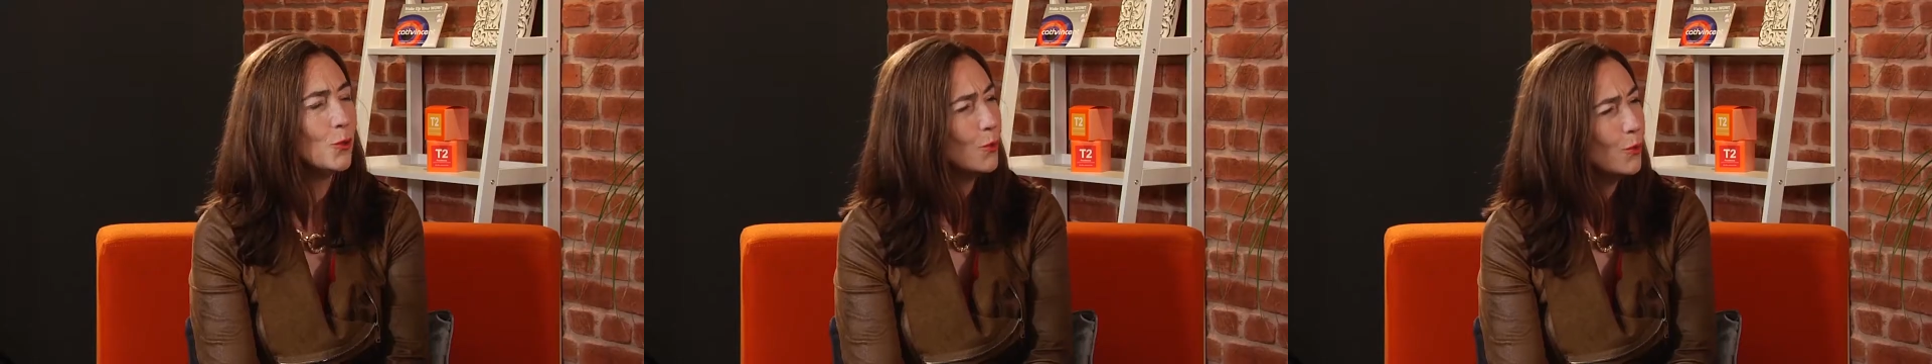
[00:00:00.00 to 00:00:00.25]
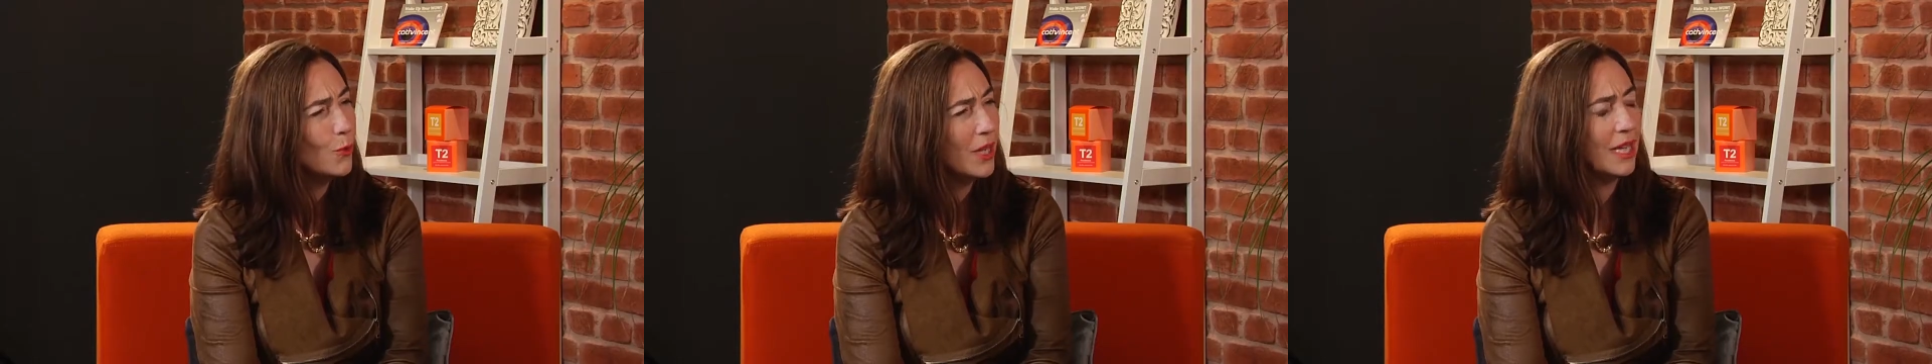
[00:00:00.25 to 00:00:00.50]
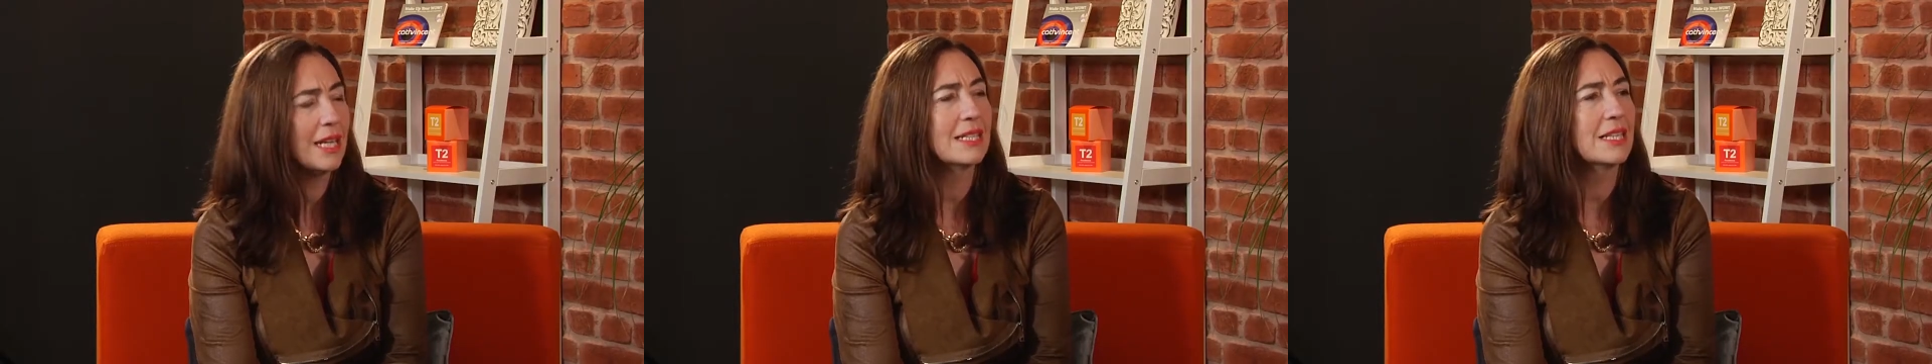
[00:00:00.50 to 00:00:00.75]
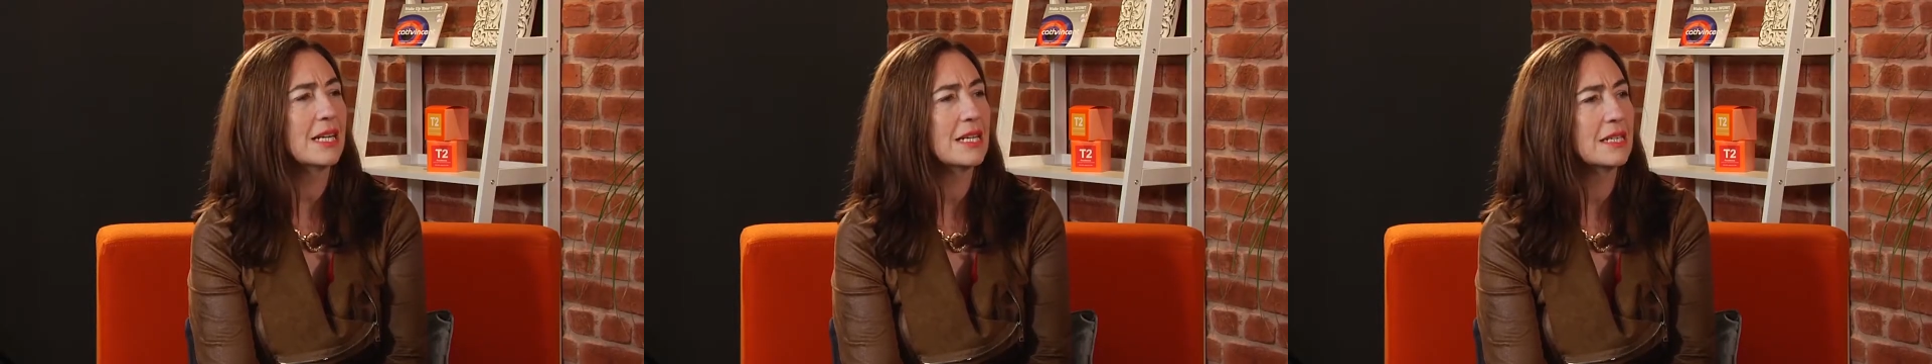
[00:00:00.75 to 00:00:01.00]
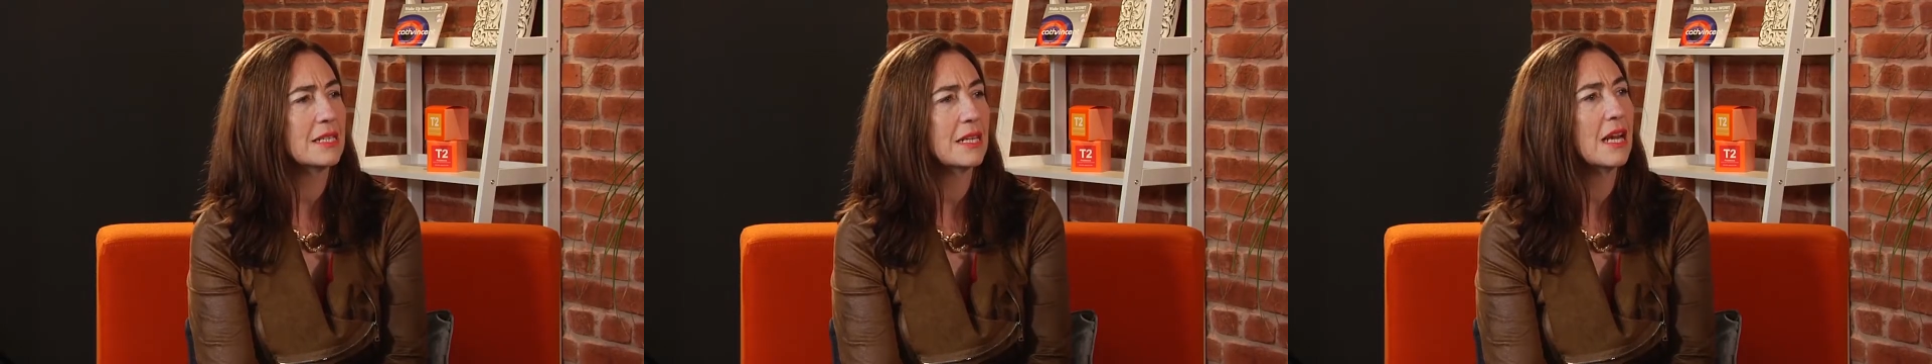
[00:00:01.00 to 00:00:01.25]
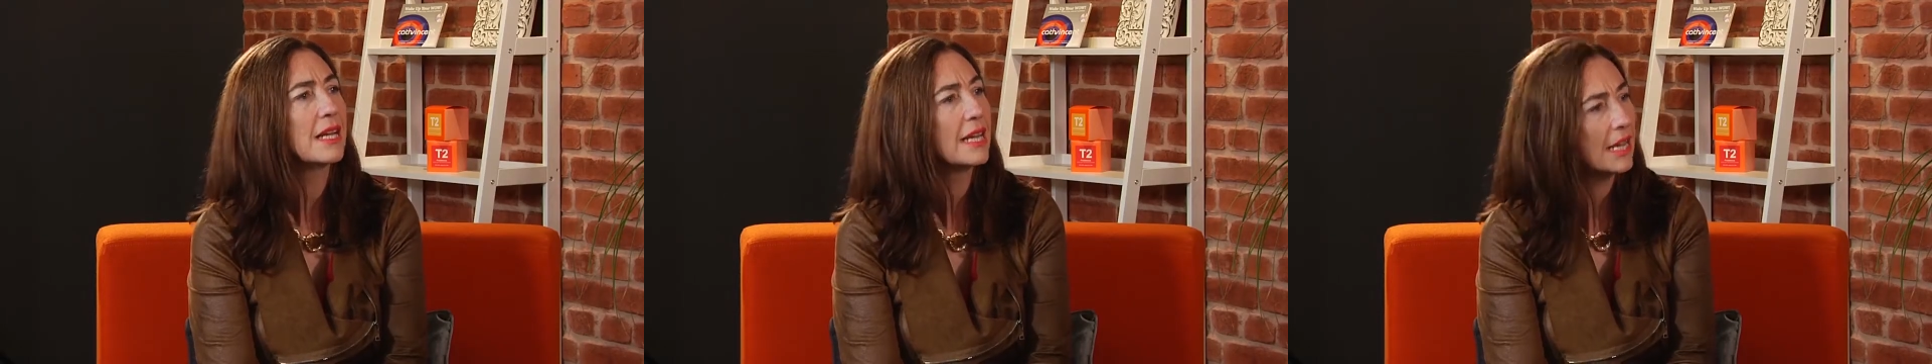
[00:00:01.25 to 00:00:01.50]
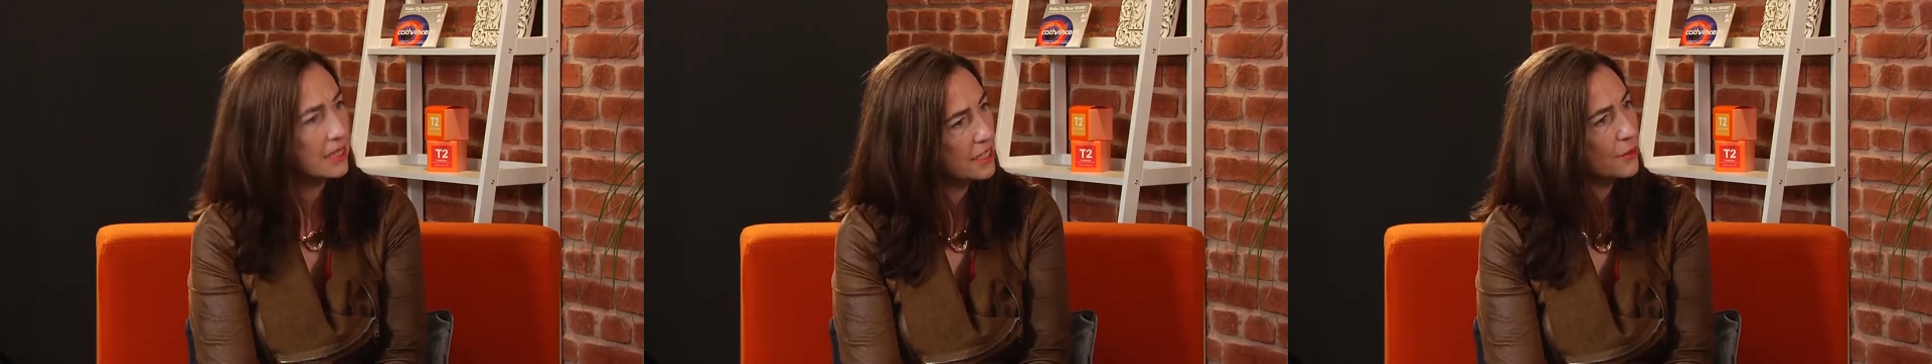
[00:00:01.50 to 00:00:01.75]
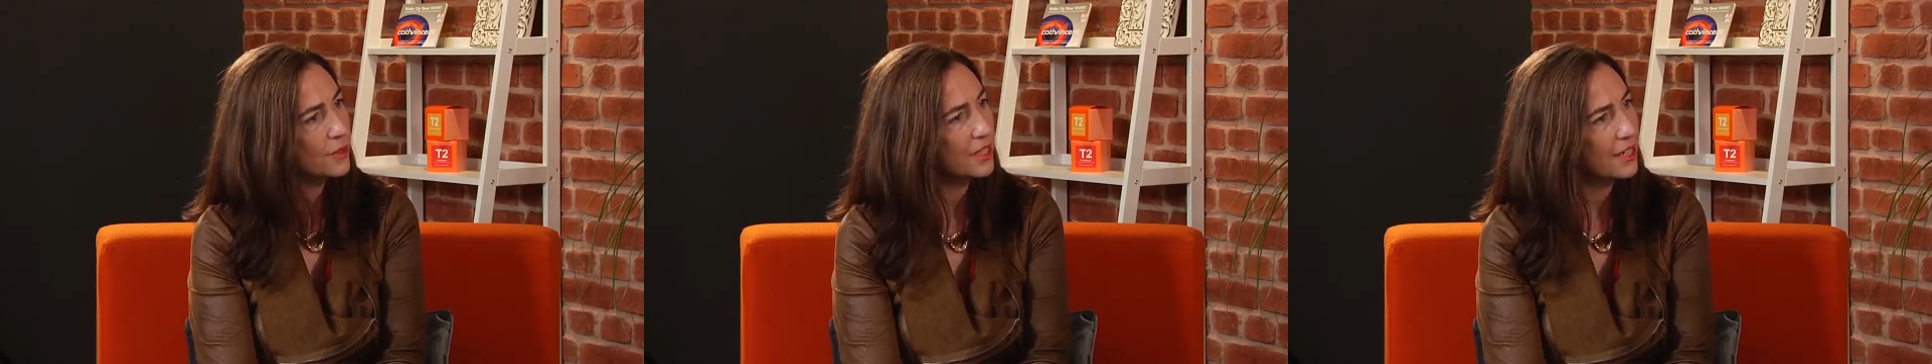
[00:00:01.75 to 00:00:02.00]
Oh, I like that.
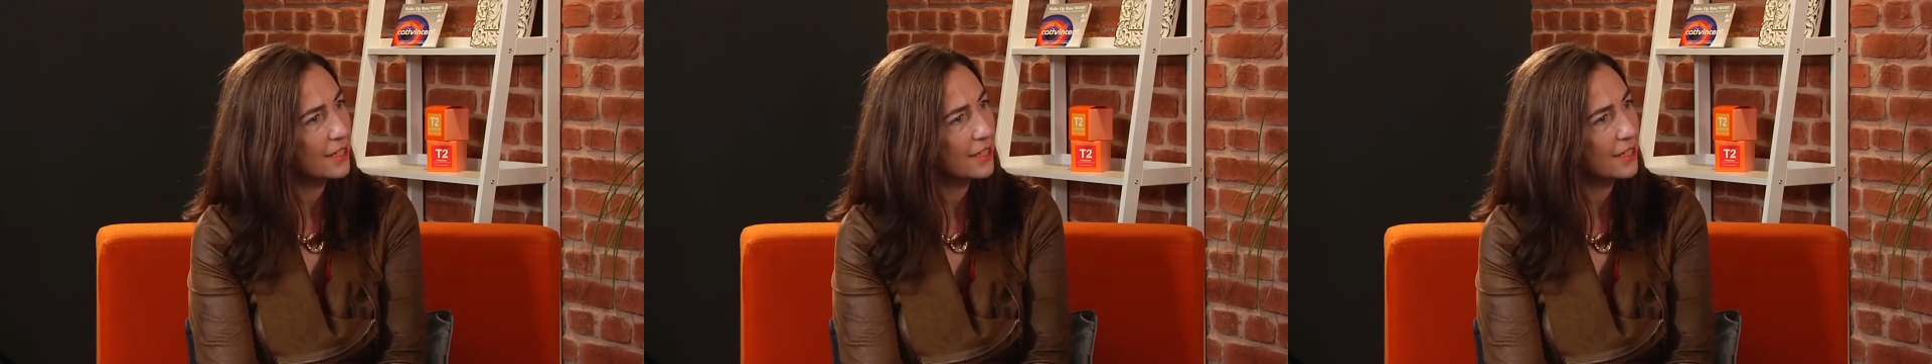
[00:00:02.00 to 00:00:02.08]
Candor with